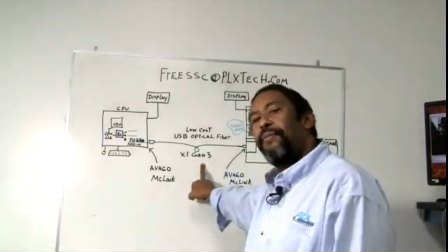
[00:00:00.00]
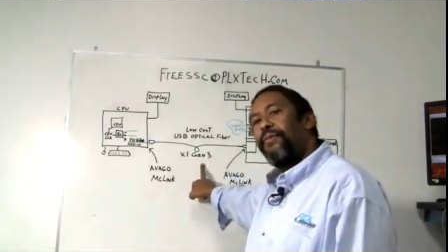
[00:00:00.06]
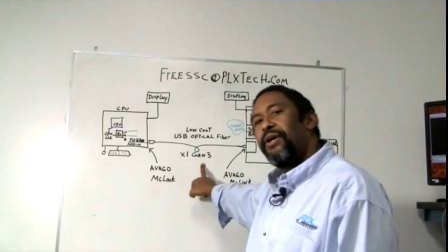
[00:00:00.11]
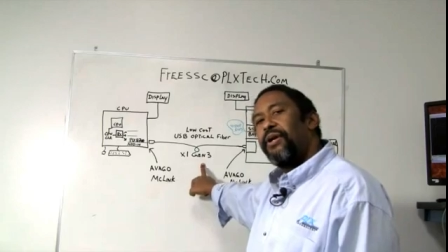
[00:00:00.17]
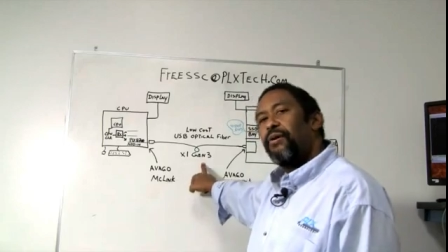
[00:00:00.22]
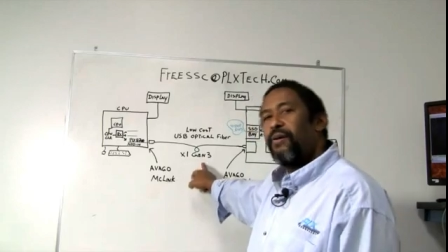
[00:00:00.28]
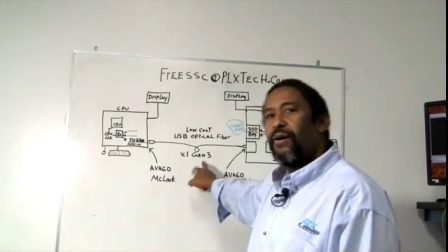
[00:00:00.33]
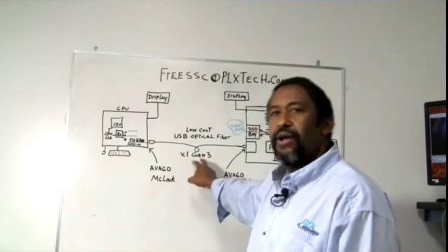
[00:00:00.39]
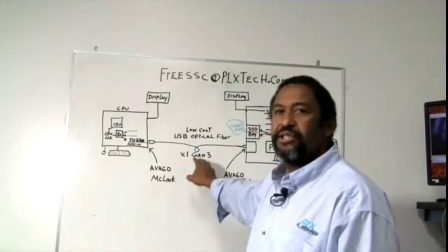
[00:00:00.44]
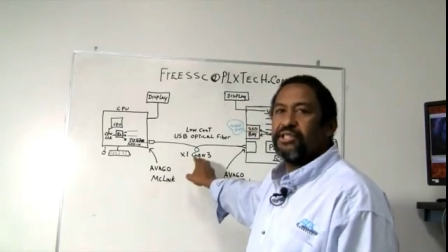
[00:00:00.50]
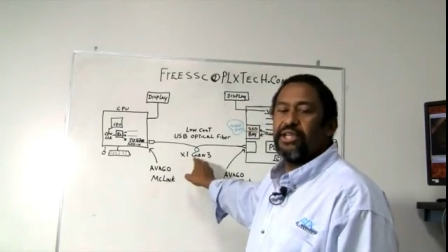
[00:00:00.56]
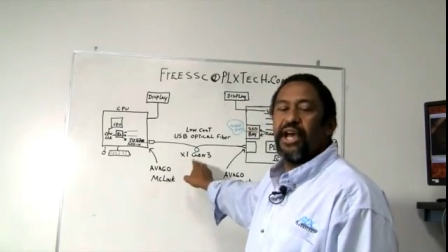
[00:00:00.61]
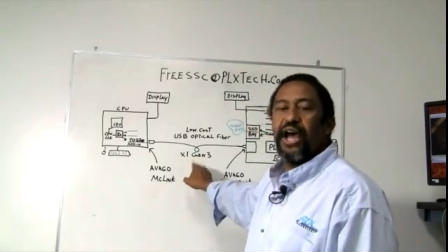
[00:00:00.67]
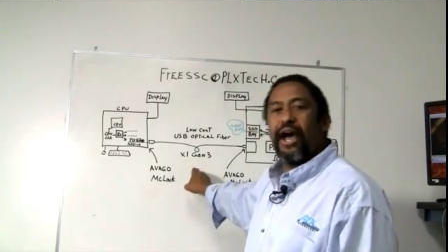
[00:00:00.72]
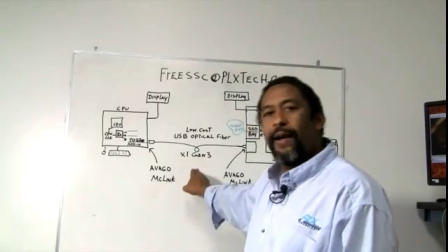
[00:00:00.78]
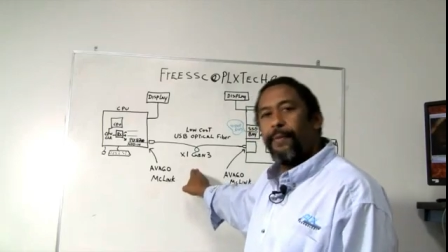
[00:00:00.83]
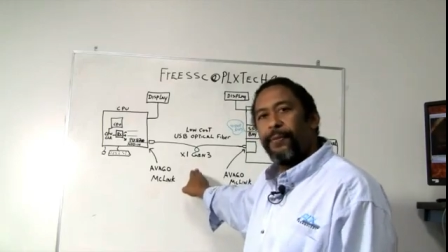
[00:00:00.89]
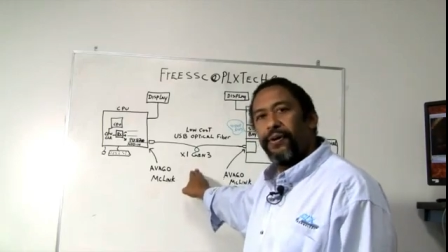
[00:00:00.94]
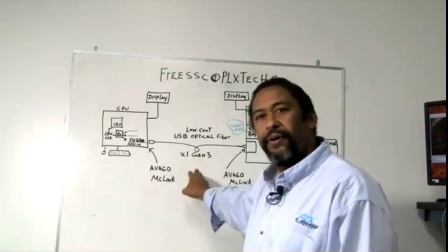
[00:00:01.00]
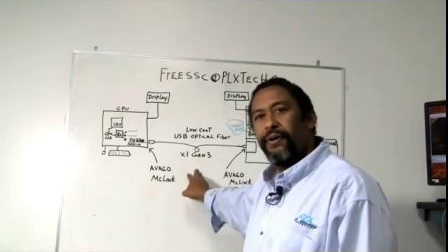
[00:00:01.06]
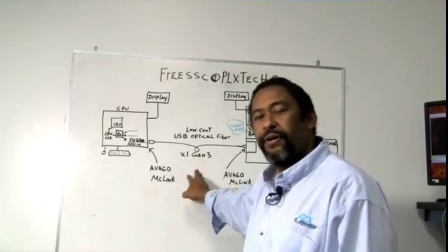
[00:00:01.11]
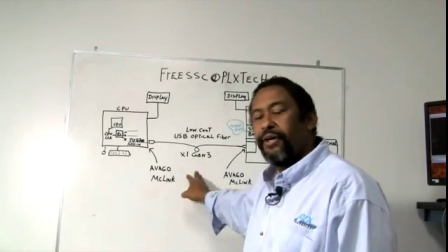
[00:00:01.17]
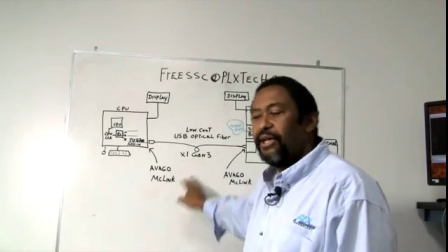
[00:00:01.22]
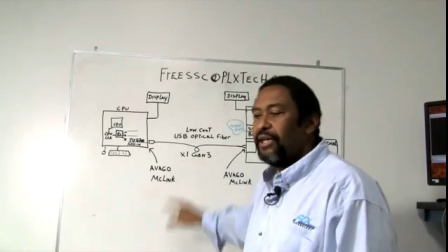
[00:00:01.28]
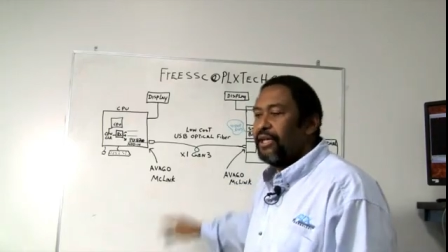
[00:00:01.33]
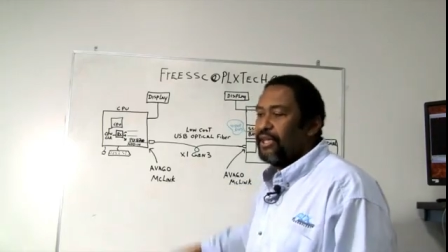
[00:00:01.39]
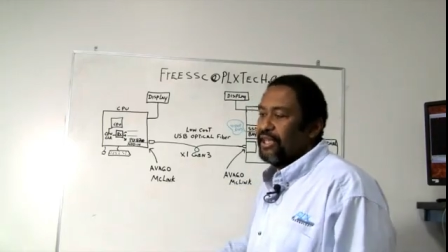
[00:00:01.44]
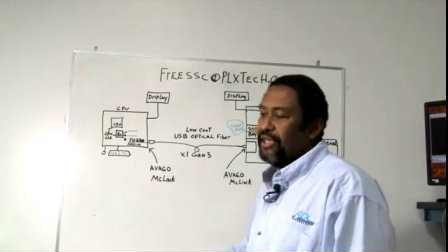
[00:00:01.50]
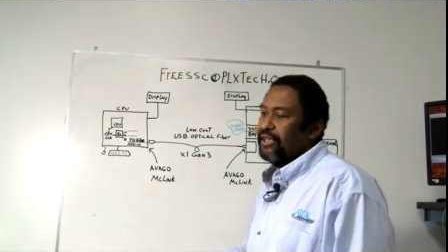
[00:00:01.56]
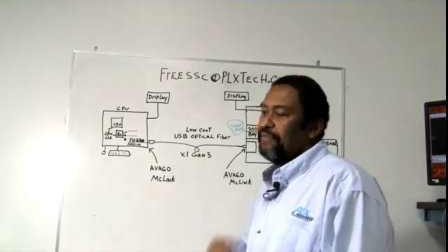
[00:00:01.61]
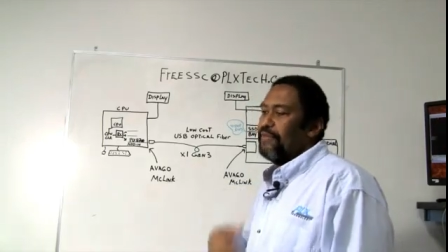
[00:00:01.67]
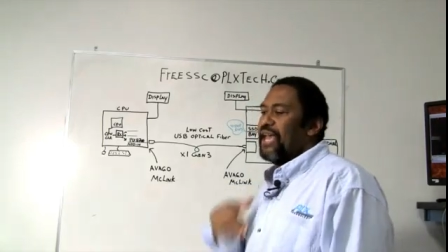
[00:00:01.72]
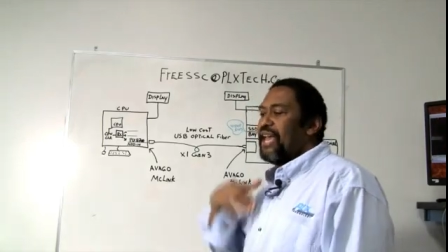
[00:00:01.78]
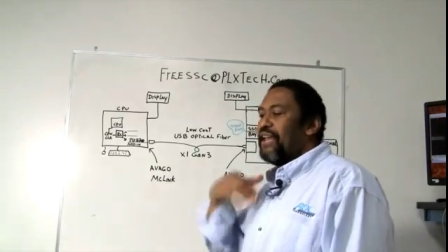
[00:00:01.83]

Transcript: but across copper and,